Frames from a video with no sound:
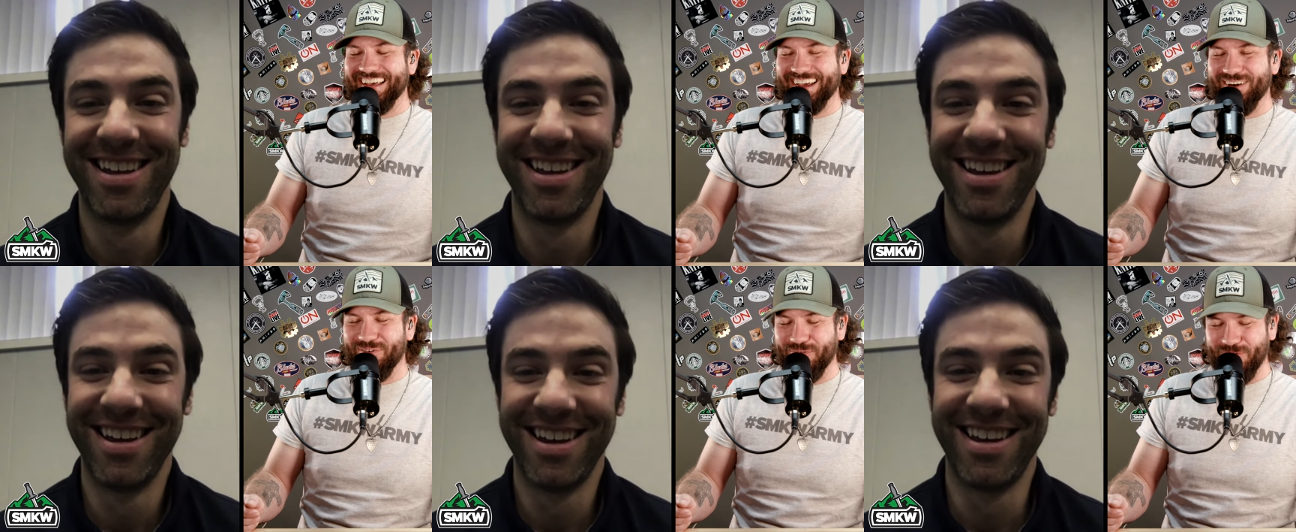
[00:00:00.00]

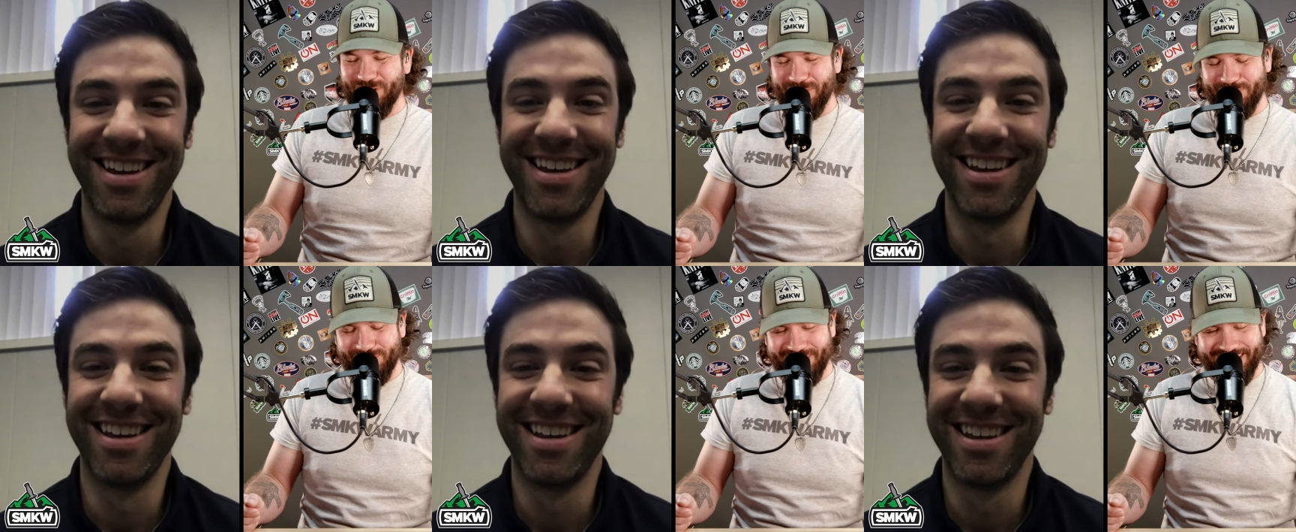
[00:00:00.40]
Speaker 1: Oh,
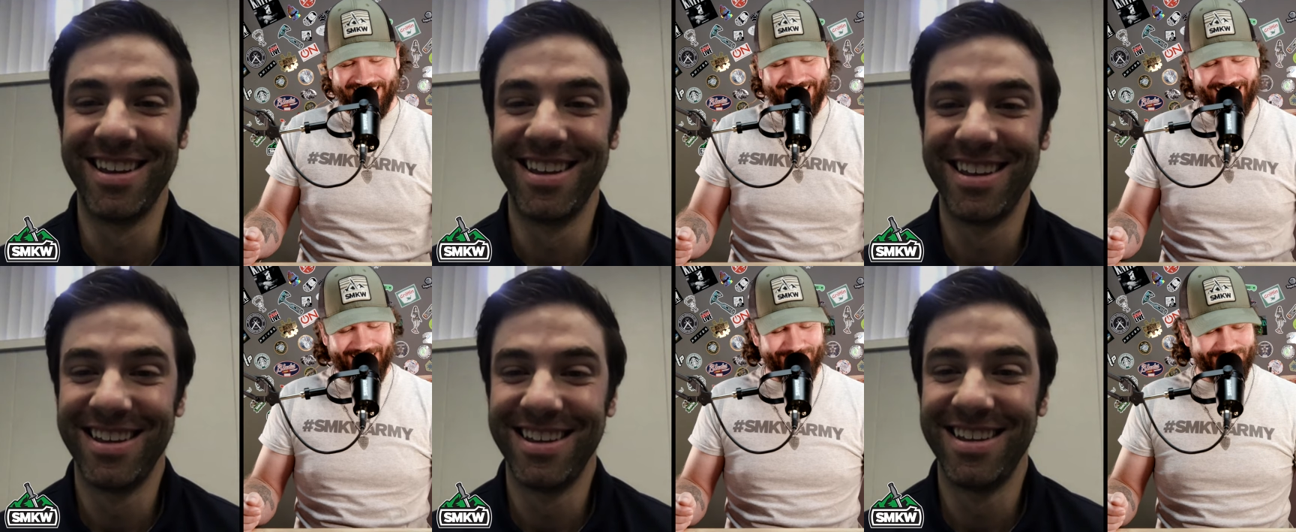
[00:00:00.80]
well
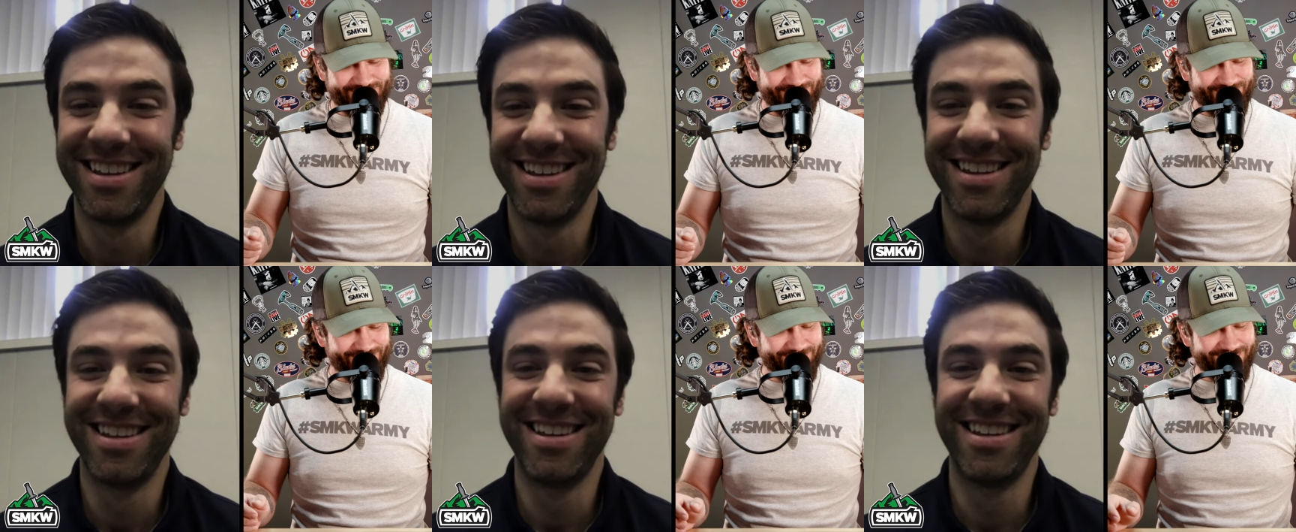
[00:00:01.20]
played.
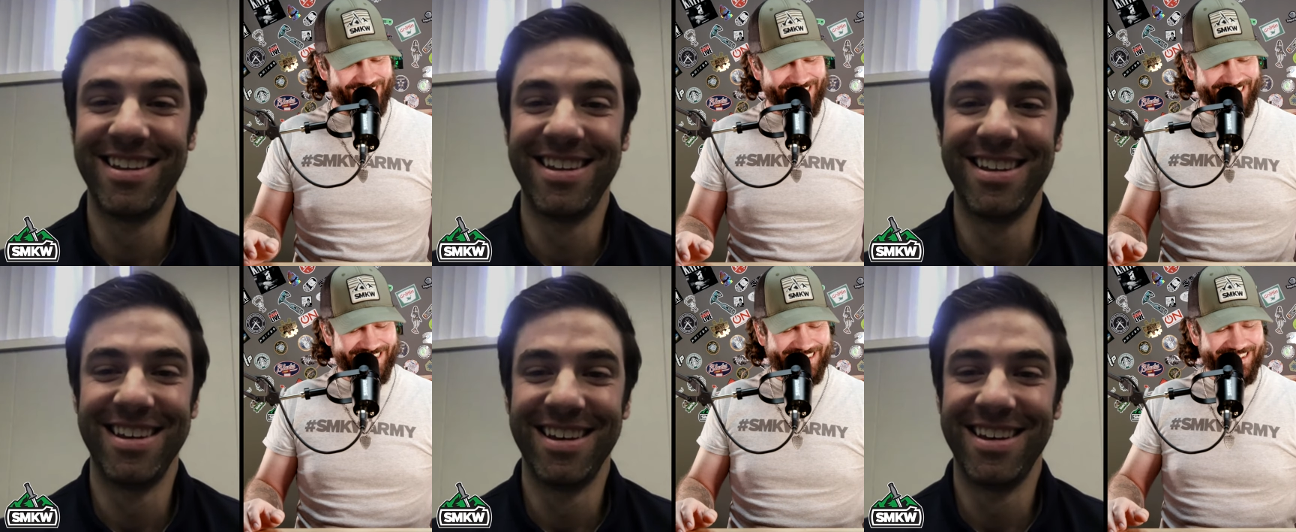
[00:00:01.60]

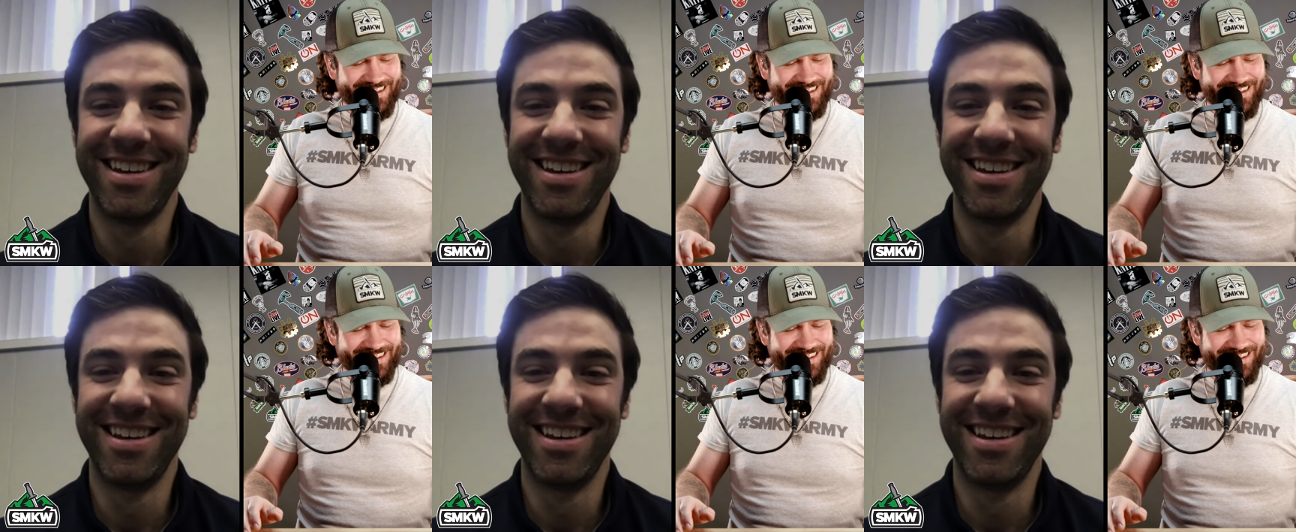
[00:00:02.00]
Absolutely.